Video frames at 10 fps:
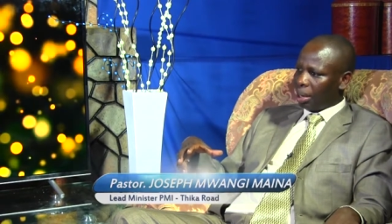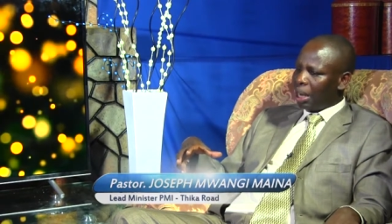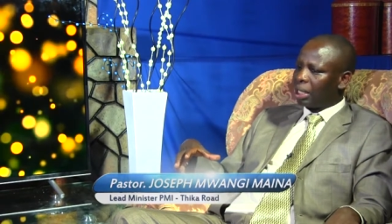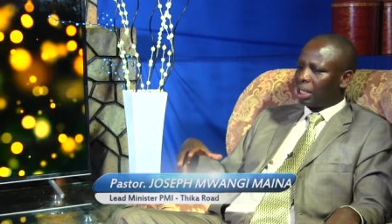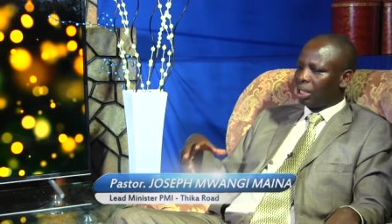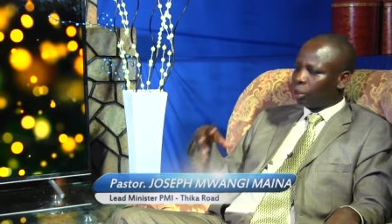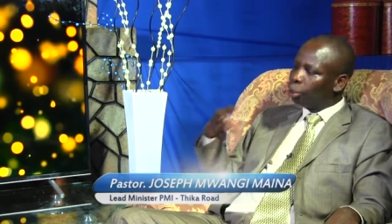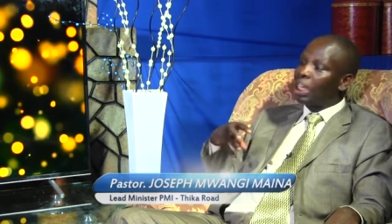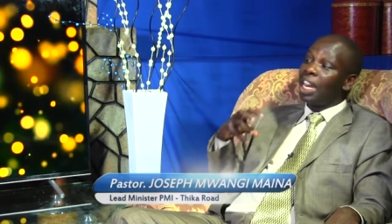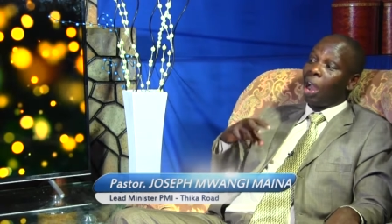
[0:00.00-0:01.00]
But
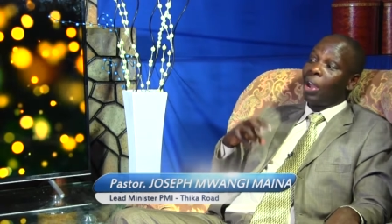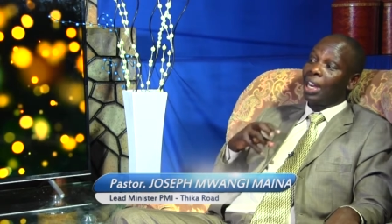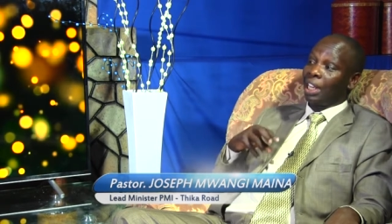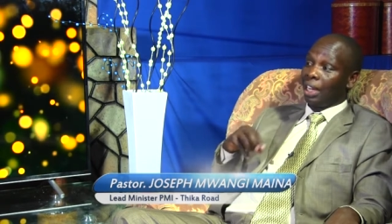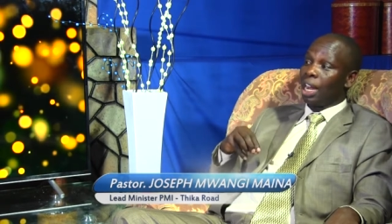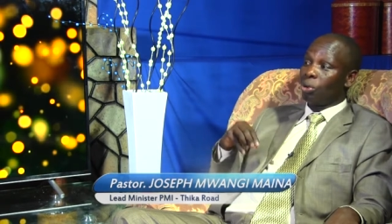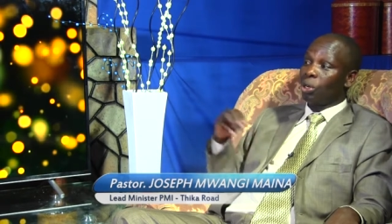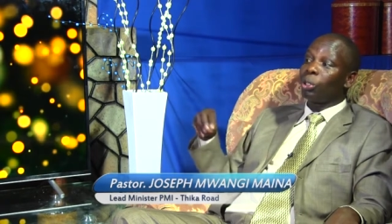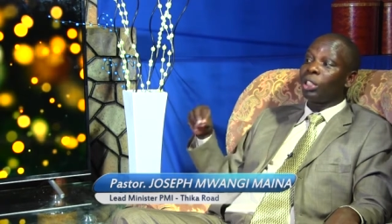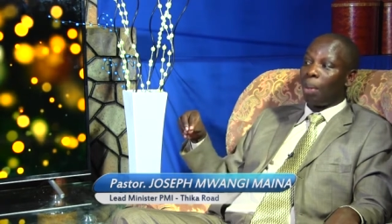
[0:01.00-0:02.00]
today now I understand
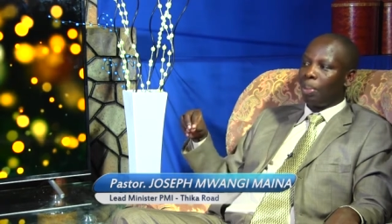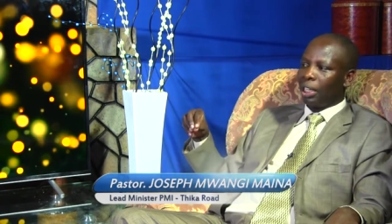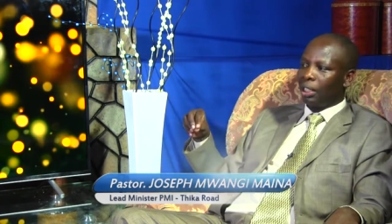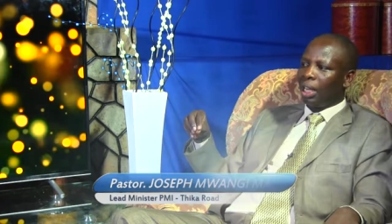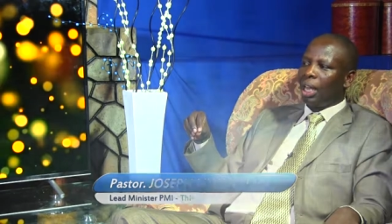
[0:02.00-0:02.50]
what was happening.